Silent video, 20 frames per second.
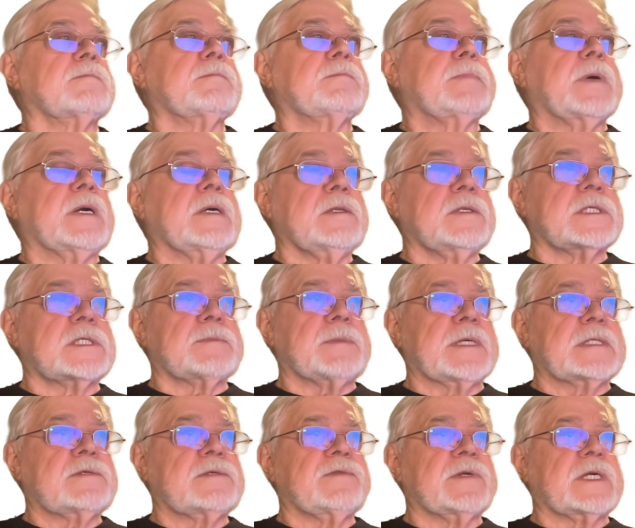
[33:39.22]
part of the
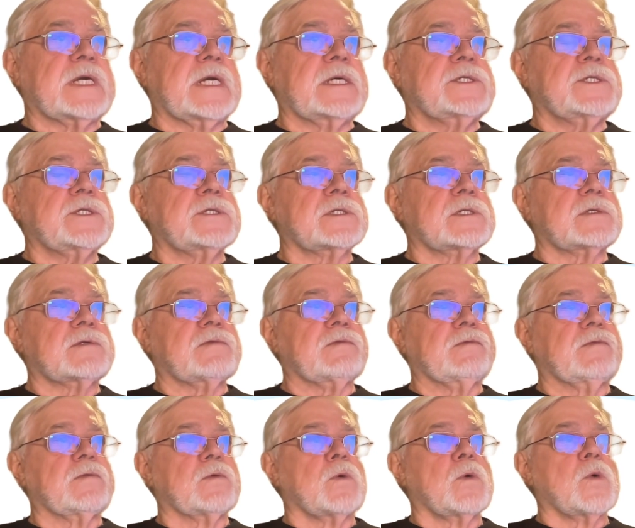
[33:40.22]
specifications
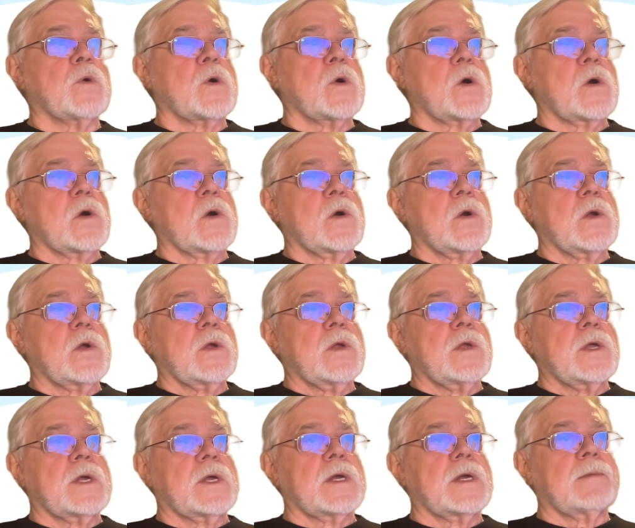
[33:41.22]
for
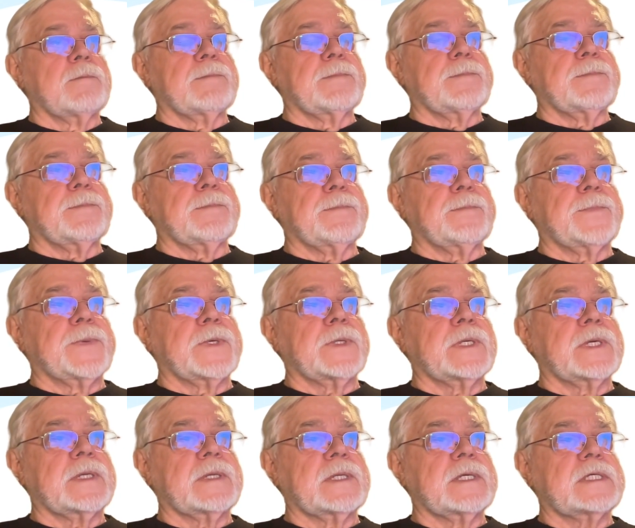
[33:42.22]

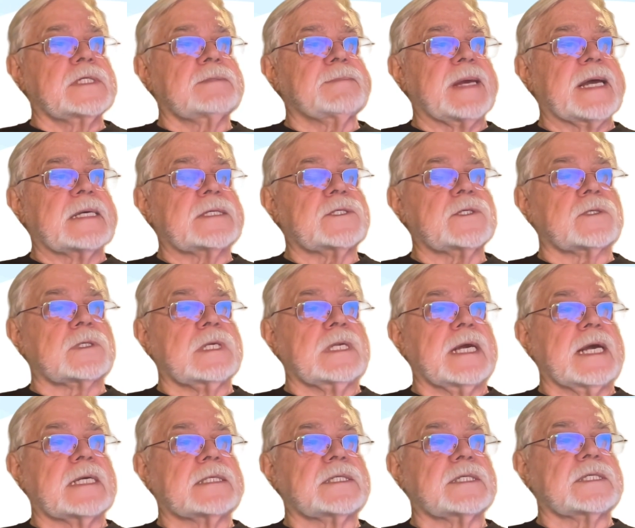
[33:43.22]
putting these master
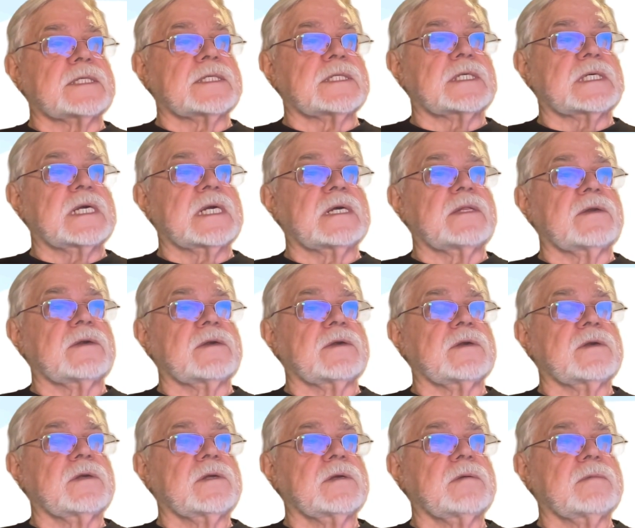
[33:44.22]
classes together,
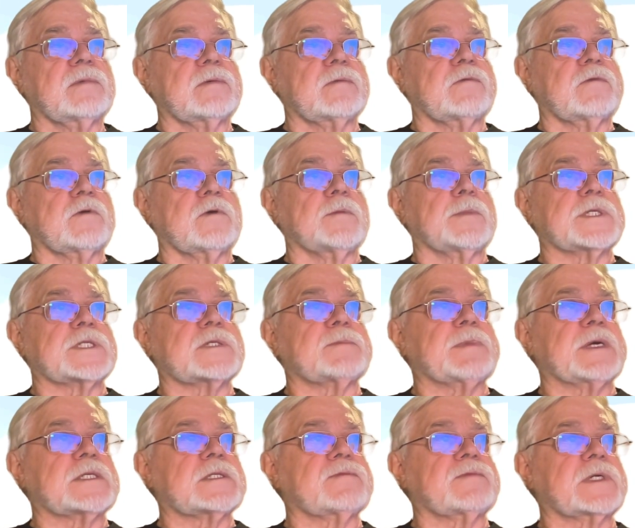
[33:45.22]
performance
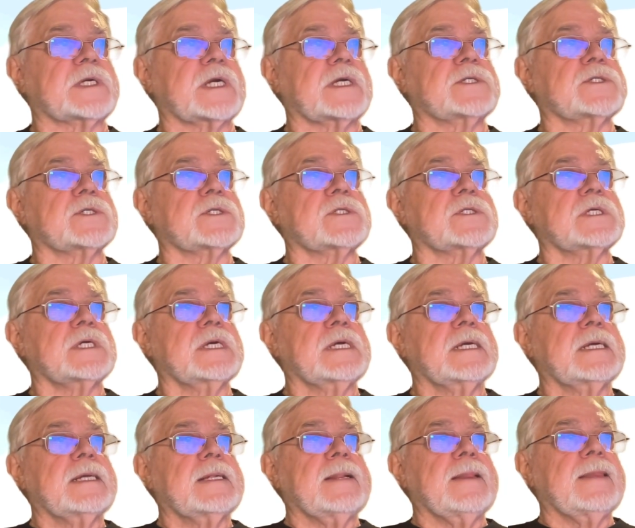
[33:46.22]
specifications,
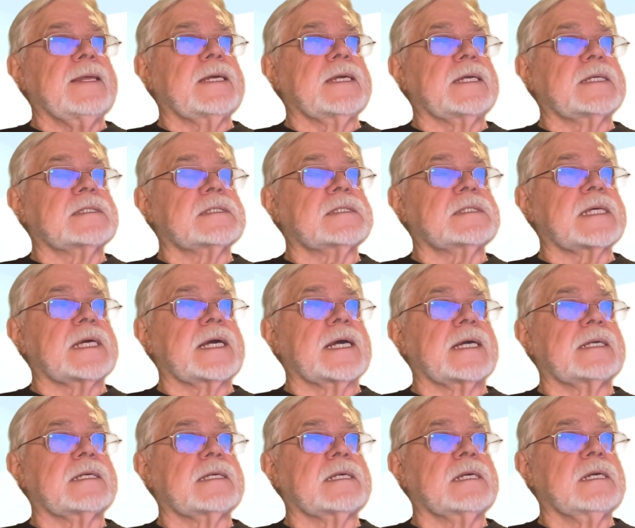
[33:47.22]
is
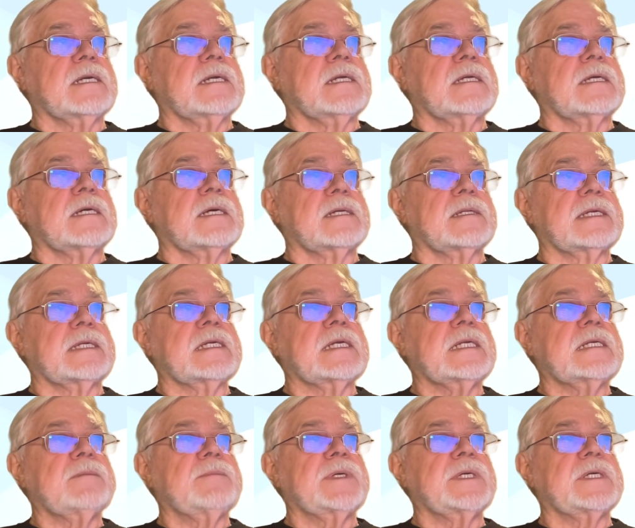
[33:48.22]
that they
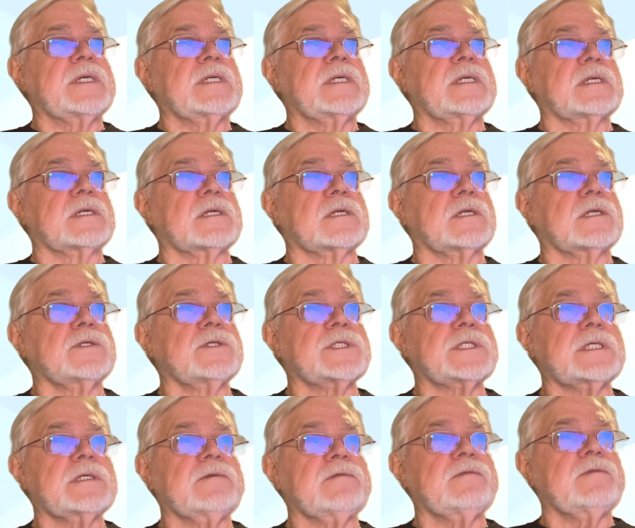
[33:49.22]
need to be
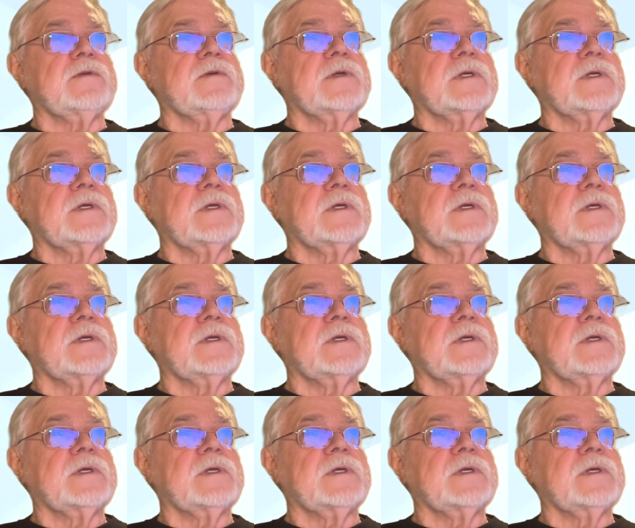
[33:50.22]
inclusive,